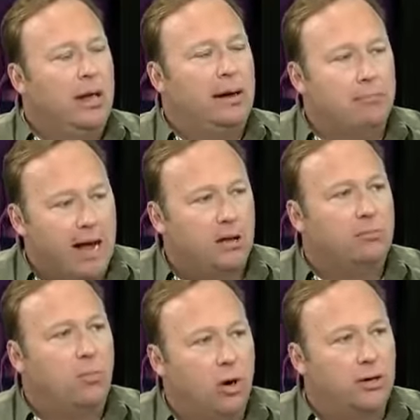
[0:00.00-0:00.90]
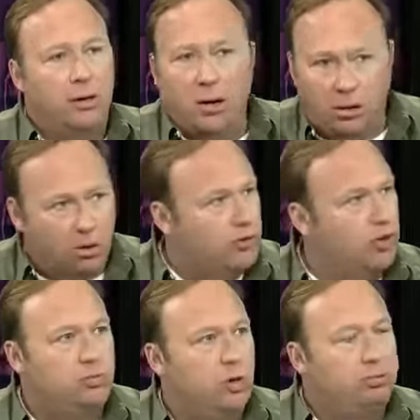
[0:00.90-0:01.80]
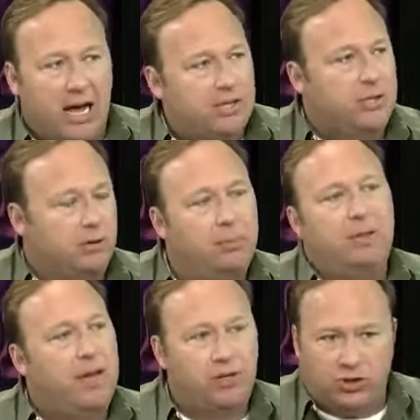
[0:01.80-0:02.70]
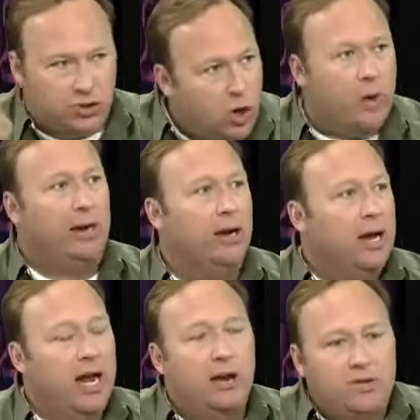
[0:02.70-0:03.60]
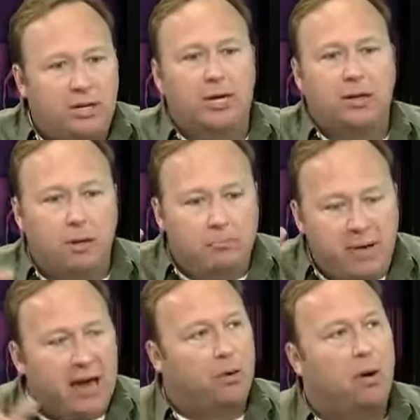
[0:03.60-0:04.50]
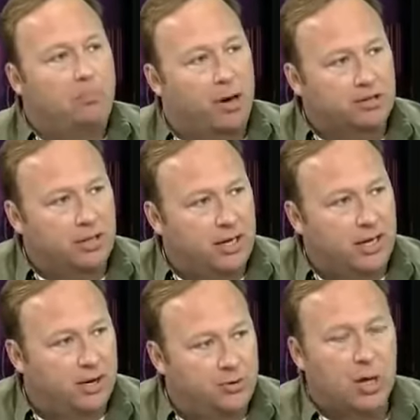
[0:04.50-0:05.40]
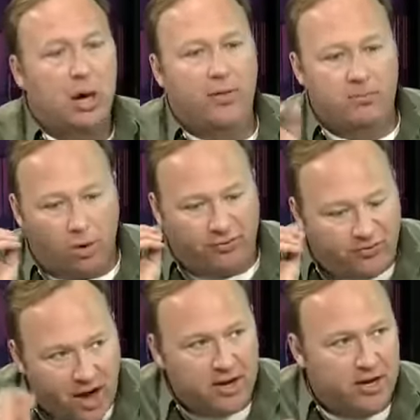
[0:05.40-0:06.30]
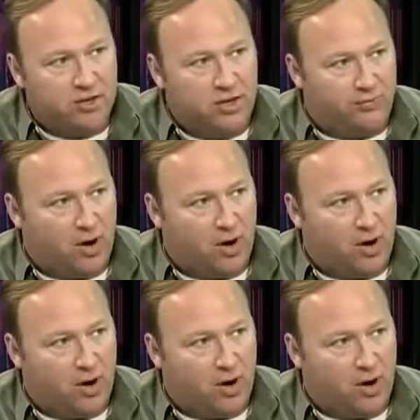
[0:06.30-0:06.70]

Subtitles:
like Michael Morton, just with pleasure. I mean, they just do it. And it seems like the better a person is, the more fun it is to